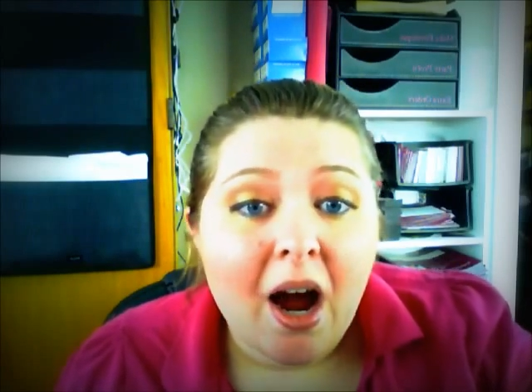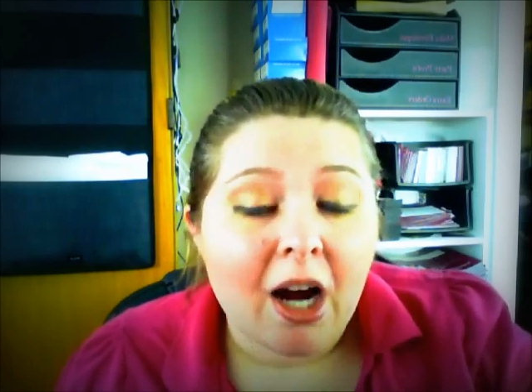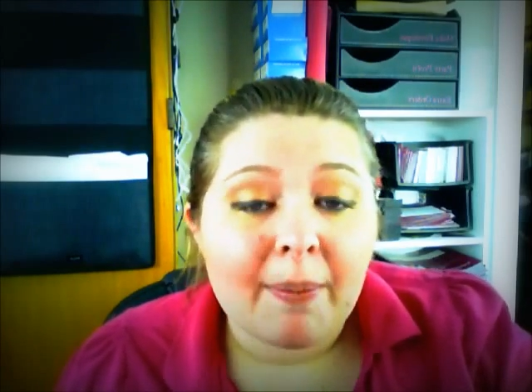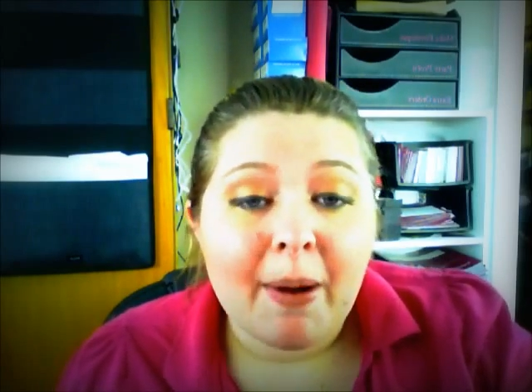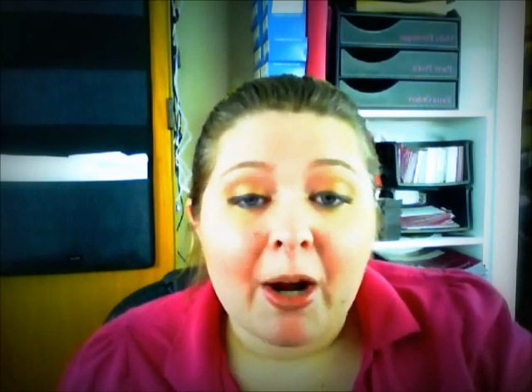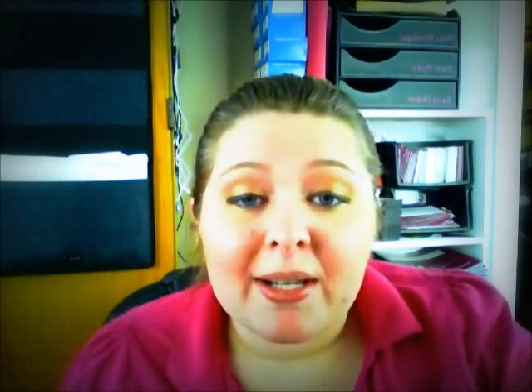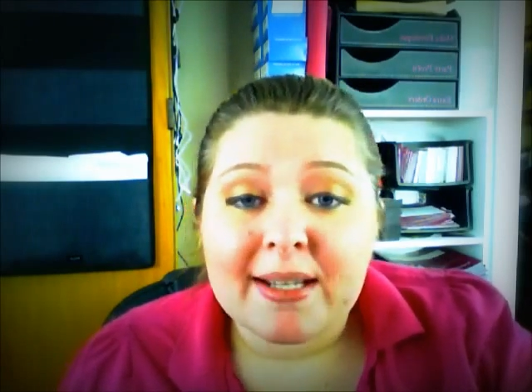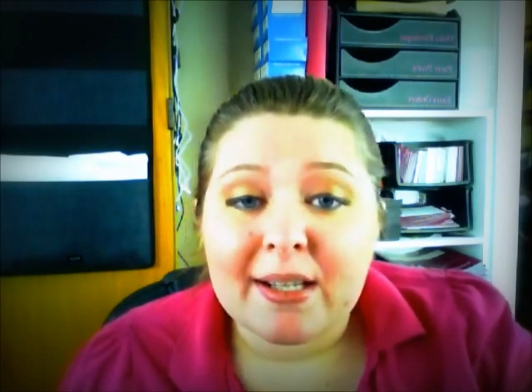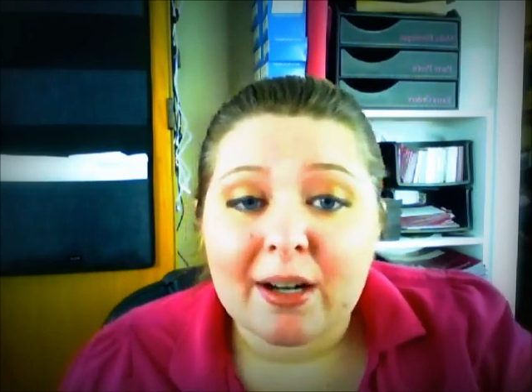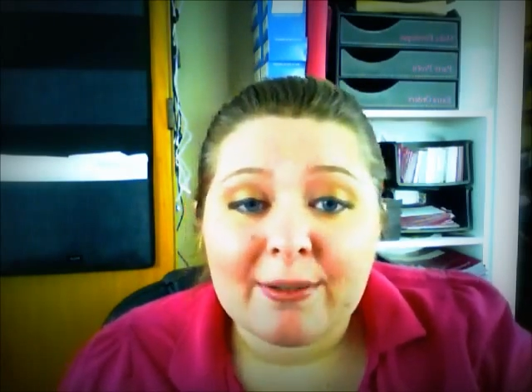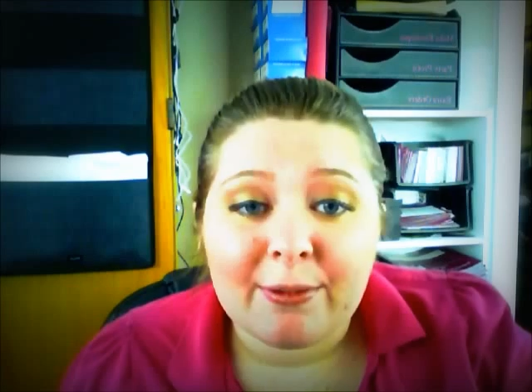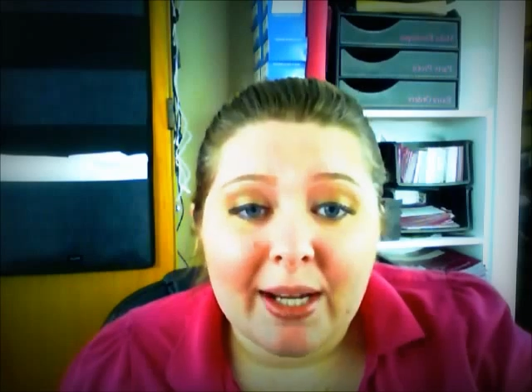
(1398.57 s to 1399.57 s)
Our parties
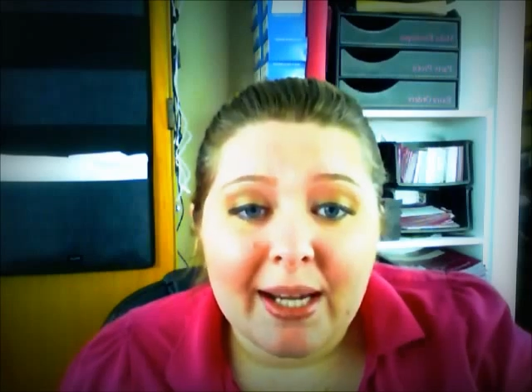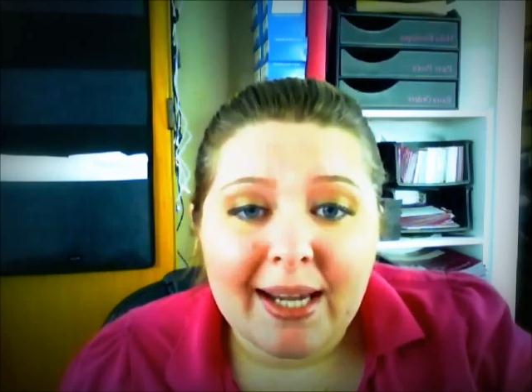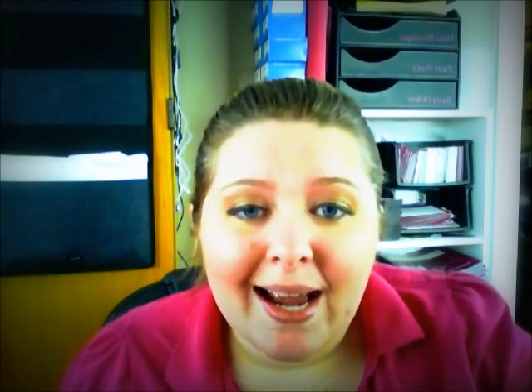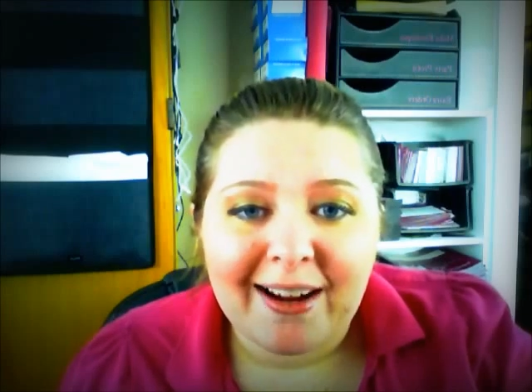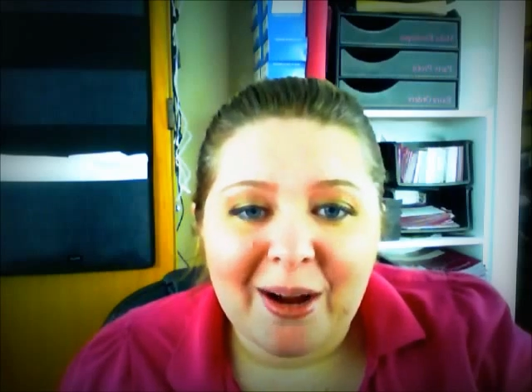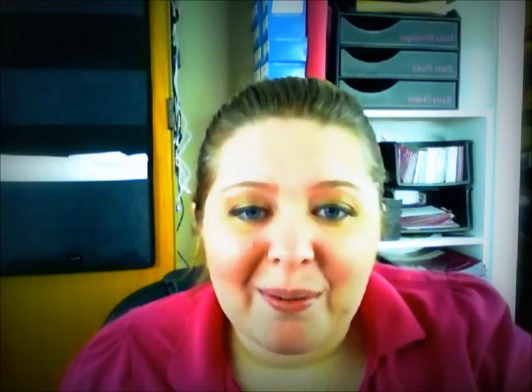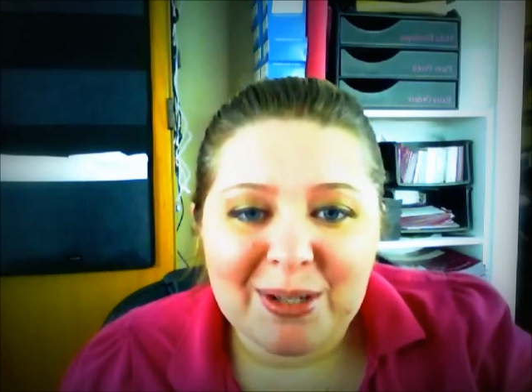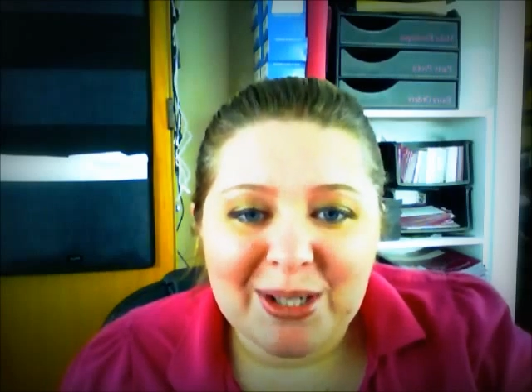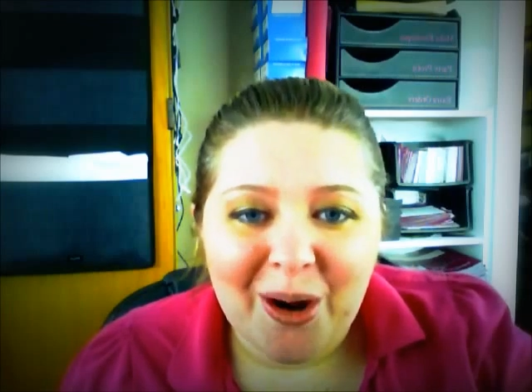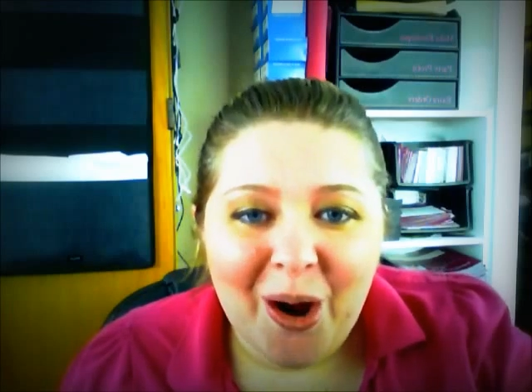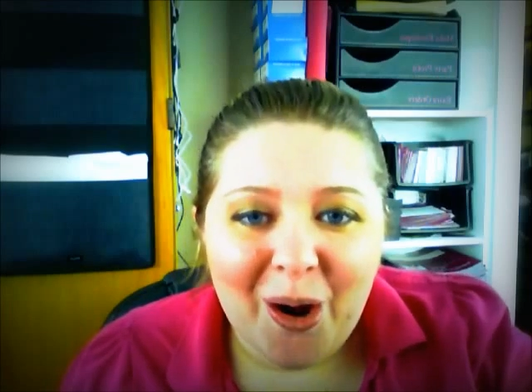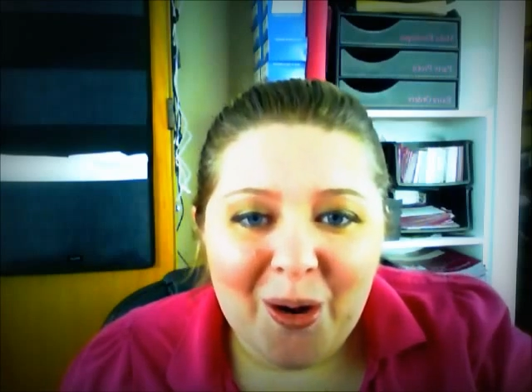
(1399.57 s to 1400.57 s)
are free. I come to
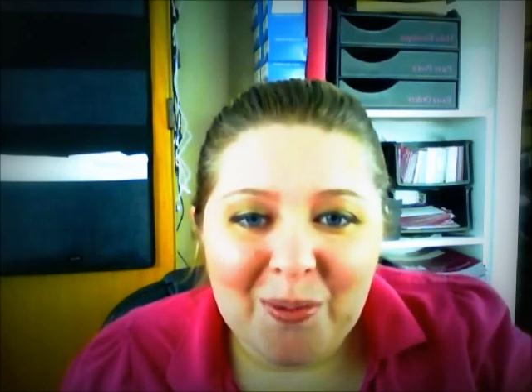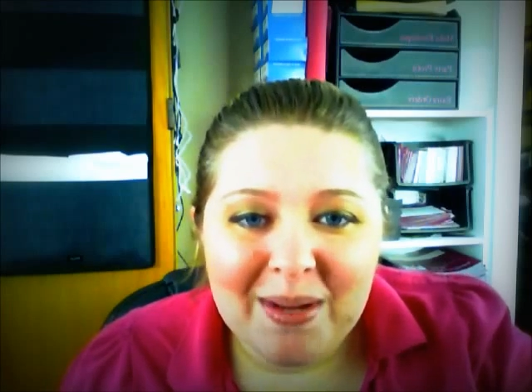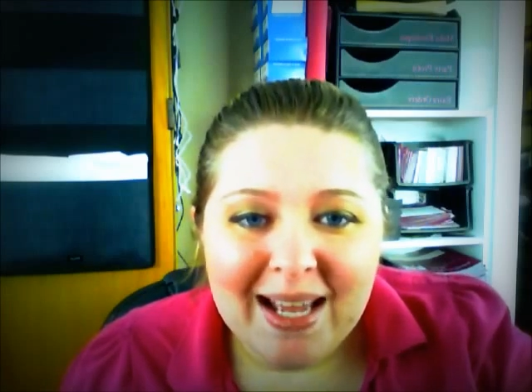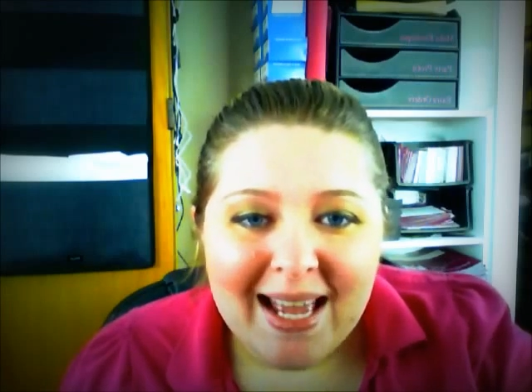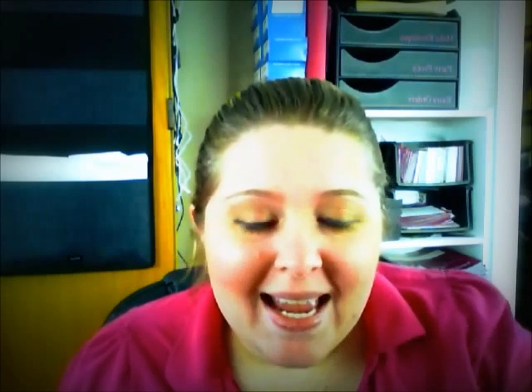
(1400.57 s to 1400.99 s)
your home,